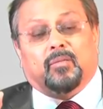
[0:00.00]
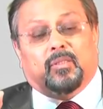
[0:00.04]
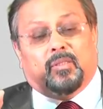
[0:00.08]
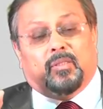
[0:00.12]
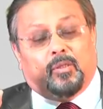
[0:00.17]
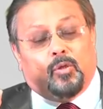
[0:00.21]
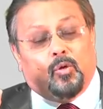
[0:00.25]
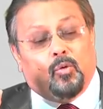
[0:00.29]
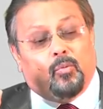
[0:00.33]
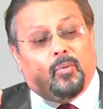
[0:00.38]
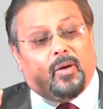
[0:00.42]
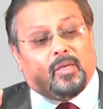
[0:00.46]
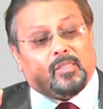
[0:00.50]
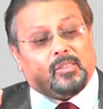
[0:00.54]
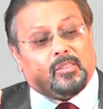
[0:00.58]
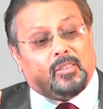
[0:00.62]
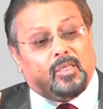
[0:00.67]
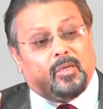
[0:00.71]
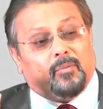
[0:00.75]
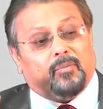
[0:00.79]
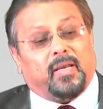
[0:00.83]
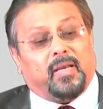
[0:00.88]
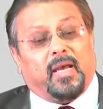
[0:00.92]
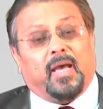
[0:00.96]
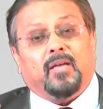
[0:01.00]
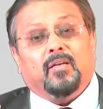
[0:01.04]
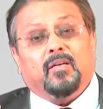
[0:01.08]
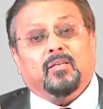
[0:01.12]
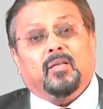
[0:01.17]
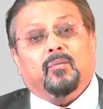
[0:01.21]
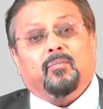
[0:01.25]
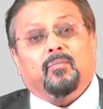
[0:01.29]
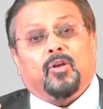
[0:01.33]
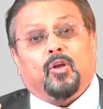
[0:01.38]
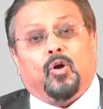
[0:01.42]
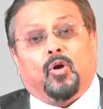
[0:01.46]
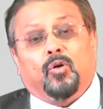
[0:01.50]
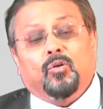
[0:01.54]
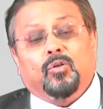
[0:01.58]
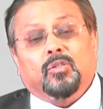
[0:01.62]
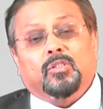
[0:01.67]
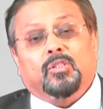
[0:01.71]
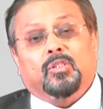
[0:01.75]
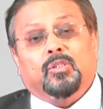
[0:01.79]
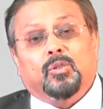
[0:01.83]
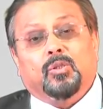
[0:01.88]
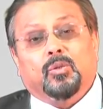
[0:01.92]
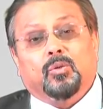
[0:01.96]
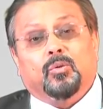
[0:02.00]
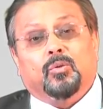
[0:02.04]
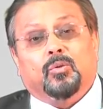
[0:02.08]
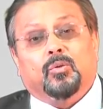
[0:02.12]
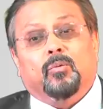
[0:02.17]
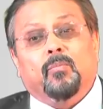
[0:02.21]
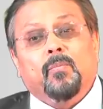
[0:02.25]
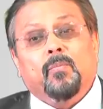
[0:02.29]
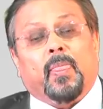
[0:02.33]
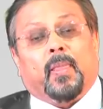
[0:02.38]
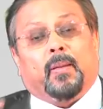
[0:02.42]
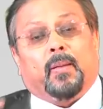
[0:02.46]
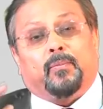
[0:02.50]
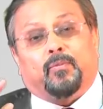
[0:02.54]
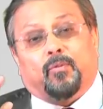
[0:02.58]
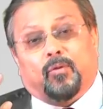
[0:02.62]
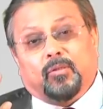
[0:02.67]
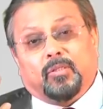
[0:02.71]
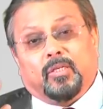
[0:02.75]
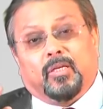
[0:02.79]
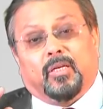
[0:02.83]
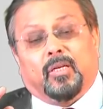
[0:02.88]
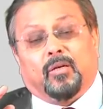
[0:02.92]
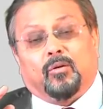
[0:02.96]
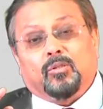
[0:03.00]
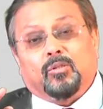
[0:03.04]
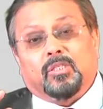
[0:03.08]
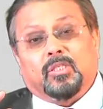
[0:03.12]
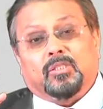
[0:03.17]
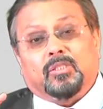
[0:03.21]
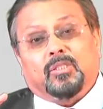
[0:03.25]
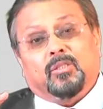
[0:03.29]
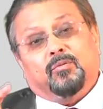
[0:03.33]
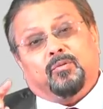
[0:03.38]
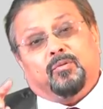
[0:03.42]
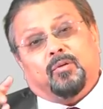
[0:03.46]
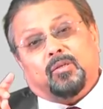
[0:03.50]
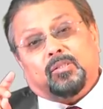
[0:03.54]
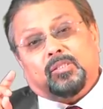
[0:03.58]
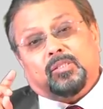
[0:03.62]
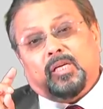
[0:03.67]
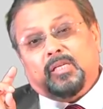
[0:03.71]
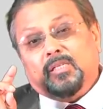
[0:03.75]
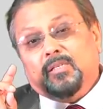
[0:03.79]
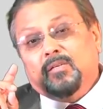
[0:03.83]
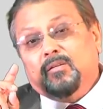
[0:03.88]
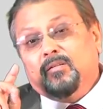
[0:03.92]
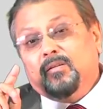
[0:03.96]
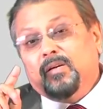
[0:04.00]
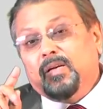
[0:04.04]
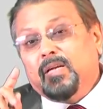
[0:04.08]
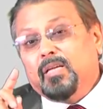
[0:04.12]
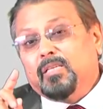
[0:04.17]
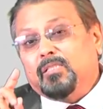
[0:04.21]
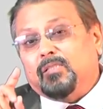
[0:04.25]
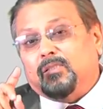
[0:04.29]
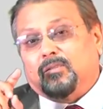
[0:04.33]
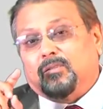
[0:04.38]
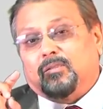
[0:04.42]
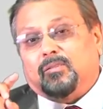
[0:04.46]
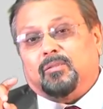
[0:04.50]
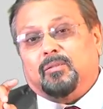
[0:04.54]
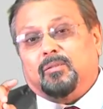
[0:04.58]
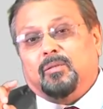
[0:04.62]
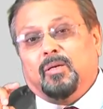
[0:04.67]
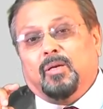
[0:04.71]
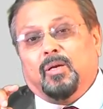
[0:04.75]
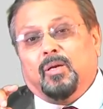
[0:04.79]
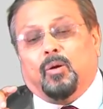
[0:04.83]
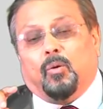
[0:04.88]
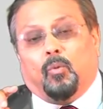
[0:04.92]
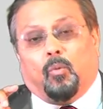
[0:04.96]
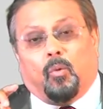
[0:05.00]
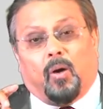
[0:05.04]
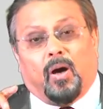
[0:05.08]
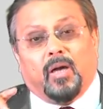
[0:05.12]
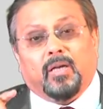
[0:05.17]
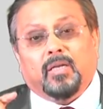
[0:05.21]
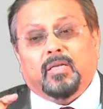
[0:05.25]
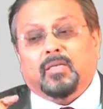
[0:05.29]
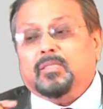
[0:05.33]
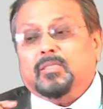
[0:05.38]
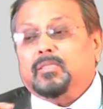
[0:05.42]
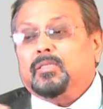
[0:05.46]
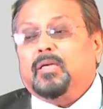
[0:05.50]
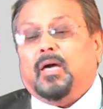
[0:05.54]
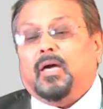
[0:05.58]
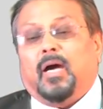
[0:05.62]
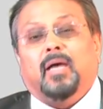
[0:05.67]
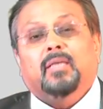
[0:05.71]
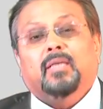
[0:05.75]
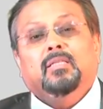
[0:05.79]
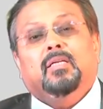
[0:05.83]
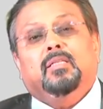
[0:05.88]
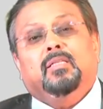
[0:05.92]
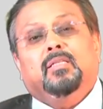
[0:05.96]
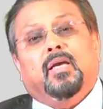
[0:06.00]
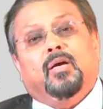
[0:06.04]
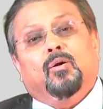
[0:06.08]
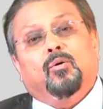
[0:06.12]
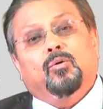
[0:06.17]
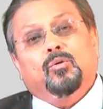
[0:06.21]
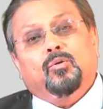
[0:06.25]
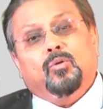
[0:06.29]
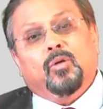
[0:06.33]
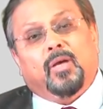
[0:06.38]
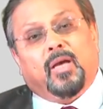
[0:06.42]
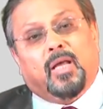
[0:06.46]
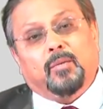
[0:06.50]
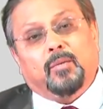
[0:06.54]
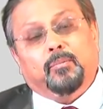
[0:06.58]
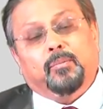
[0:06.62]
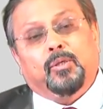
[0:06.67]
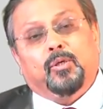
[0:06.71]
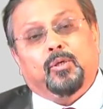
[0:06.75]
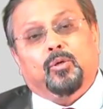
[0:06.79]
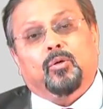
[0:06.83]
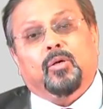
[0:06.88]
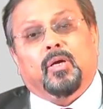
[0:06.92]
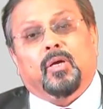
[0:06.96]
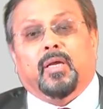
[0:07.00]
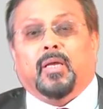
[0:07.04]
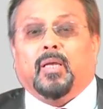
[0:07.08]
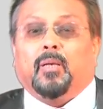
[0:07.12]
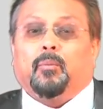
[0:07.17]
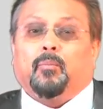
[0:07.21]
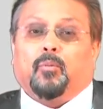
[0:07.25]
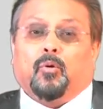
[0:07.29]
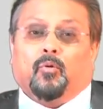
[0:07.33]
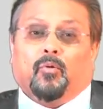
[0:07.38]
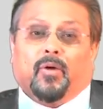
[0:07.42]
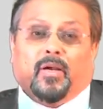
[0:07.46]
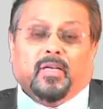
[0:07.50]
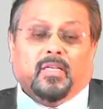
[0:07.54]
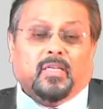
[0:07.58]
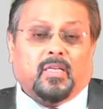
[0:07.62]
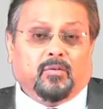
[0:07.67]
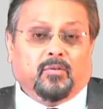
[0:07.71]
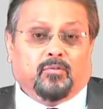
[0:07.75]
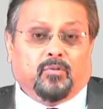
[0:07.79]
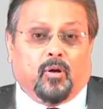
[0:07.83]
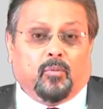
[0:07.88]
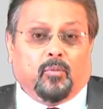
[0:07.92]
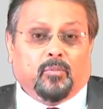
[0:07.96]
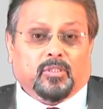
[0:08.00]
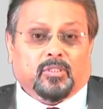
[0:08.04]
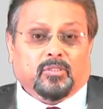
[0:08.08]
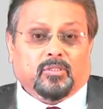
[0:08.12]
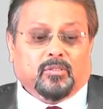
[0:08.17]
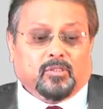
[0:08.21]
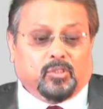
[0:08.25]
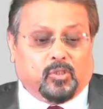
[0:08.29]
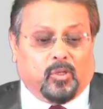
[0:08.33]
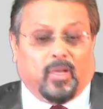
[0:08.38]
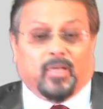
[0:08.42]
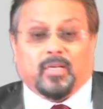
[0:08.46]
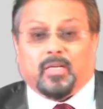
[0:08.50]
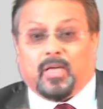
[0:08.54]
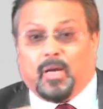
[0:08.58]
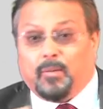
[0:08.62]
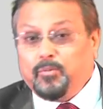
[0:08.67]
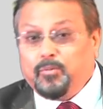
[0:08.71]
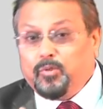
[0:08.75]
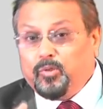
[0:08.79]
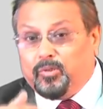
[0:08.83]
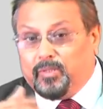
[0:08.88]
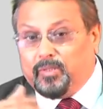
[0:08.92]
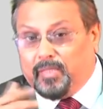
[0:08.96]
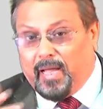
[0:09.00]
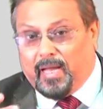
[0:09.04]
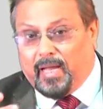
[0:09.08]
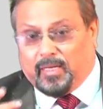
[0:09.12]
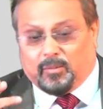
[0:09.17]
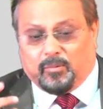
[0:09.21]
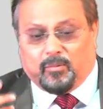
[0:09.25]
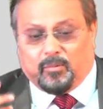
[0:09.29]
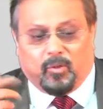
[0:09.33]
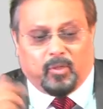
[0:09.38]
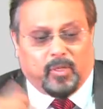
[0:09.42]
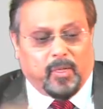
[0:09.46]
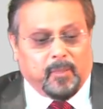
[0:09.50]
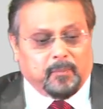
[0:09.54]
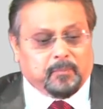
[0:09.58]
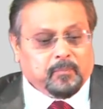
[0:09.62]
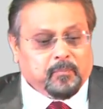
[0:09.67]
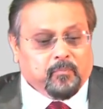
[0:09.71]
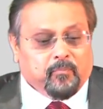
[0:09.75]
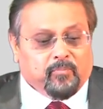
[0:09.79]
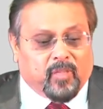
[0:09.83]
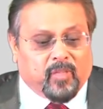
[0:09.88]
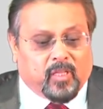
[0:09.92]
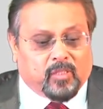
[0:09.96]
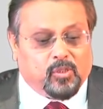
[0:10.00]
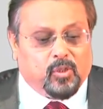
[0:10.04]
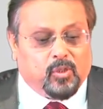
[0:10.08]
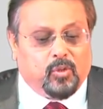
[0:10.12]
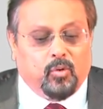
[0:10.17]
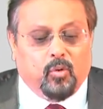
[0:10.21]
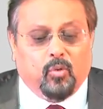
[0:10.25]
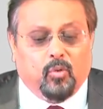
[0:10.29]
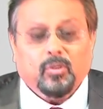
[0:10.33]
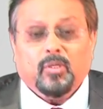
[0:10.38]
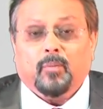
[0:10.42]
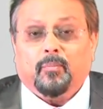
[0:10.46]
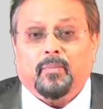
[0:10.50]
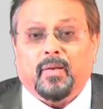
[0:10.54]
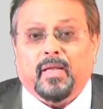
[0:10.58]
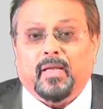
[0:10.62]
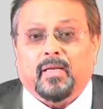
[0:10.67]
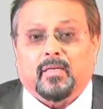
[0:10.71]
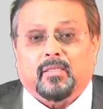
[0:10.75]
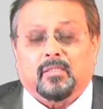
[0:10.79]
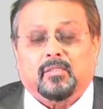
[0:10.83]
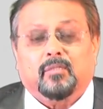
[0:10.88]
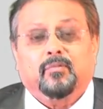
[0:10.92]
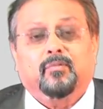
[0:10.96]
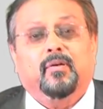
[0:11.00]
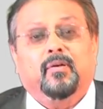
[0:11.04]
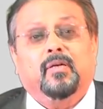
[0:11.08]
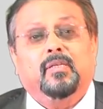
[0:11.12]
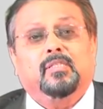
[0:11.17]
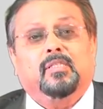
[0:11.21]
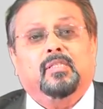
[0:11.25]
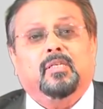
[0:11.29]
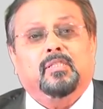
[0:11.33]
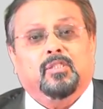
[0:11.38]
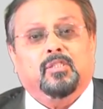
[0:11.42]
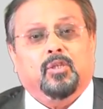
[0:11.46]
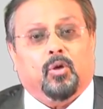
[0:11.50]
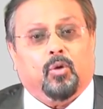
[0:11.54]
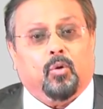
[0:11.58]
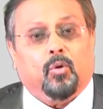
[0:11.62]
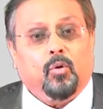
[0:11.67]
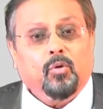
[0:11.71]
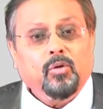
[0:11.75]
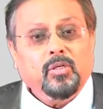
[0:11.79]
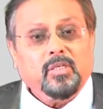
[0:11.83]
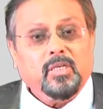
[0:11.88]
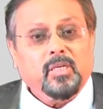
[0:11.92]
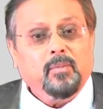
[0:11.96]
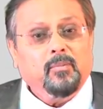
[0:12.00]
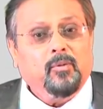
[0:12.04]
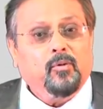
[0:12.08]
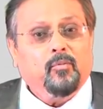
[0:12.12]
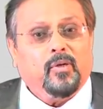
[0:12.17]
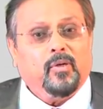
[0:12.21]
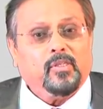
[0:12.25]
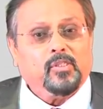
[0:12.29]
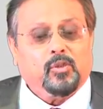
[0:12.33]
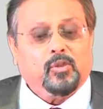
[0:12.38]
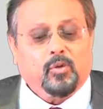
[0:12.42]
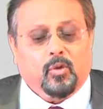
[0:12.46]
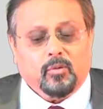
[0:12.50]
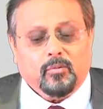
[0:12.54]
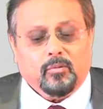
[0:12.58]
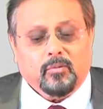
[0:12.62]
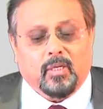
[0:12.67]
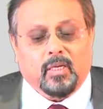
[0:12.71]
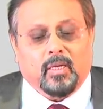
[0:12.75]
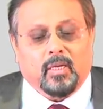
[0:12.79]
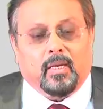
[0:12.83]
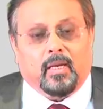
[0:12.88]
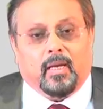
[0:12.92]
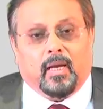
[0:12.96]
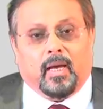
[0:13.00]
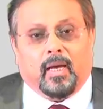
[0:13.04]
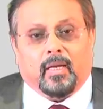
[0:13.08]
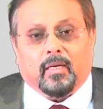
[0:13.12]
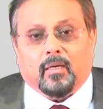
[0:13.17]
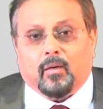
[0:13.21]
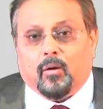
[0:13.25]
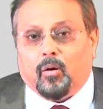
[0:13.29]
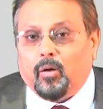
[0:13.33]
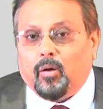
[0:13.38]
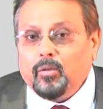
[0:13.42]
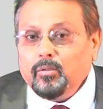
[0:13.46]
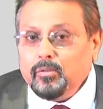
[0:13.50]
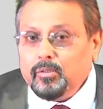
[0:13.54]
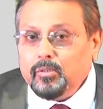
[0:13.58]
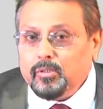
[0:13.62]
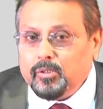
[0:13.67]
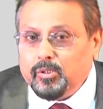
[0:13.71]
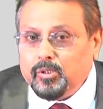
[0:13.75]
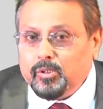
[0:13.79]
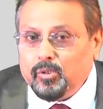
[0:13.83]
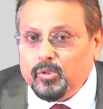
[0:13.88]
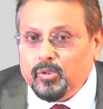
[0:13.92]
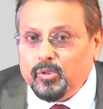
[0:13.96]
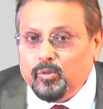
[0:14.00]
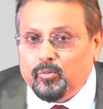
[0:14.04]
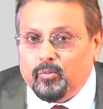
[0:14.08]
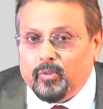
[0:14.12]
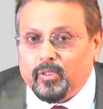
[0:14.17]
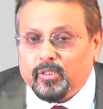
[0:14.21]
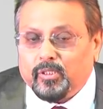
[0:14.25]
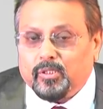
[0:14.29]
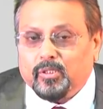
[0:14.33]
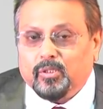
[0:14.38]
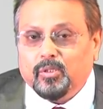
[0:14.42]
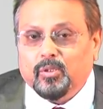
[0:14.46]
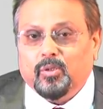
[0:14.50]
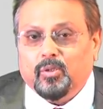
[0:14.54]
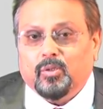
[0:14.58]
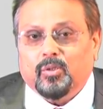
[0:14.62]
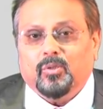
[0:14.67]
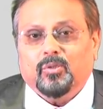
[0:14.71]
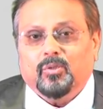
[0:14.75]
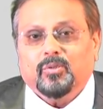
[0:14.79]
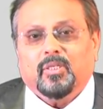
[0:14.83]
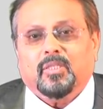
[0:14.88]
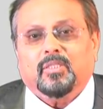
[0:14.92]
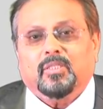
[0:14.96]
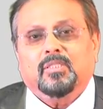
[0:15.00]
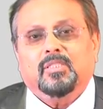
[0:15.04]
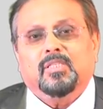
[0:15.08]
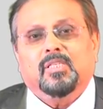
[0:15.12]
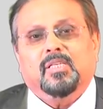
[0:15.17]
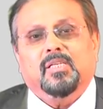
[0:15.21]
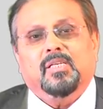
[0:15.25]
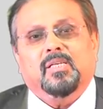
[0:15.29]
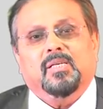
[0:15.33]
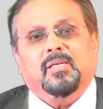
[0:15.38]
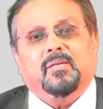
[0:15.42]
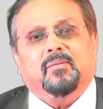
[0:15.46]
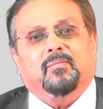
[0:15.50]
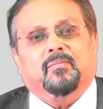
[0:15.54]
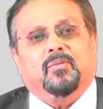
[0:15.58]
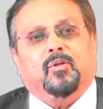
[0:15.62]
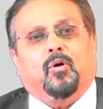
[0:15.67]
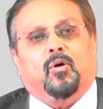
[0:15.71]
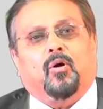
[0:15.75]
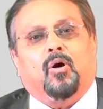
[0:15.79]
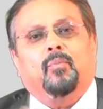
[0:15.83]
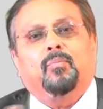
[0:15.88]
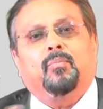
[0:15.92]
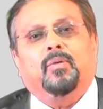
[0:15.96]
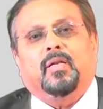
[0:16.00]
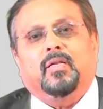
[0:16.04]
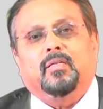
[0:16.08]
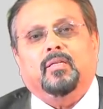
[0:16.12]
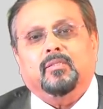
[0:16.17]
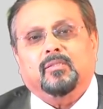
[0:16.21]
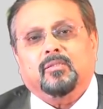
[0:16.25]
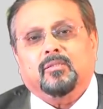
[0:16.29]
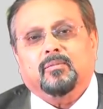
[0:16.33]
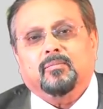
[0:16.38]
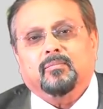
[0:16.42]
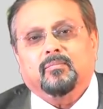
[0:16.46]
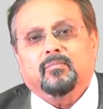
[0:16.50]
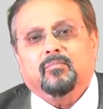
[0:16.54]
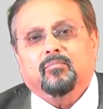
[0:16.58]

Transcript: You must have carried them along with you for the negotiation for certain reasons. One is either they are going to help you in providing information. So, I will come to that. Okay? So, know the players. First is your own team you must know, and also you must know the team, the opponents.